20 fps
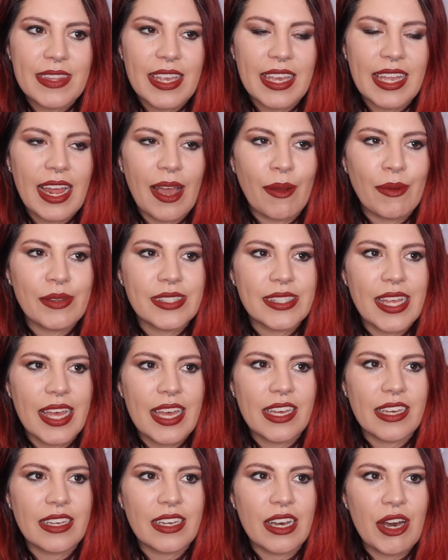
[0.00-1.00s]
And I was
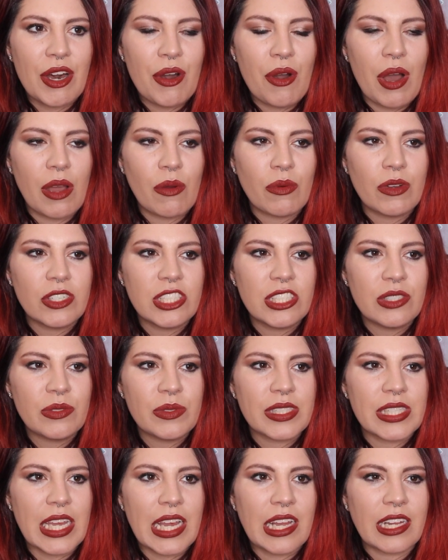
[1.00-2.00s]
like, oh, I wish it
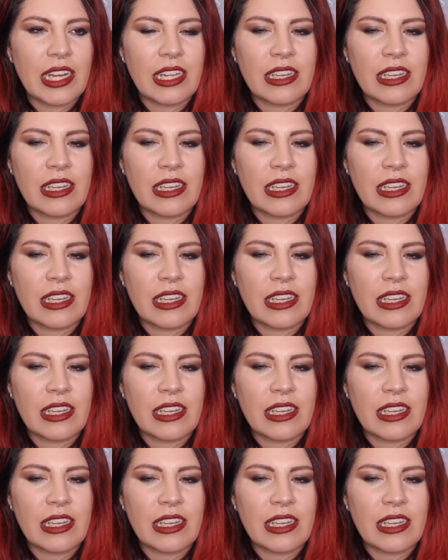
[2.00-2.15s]
was like